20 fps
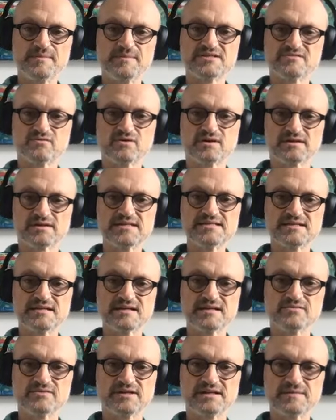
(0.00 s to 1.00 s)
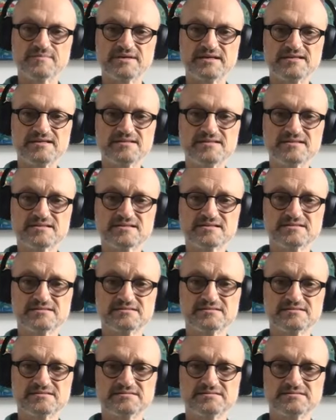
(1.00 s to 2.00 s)
my image of what listening really
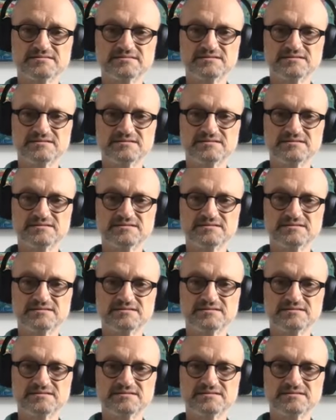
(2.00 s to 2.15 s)
means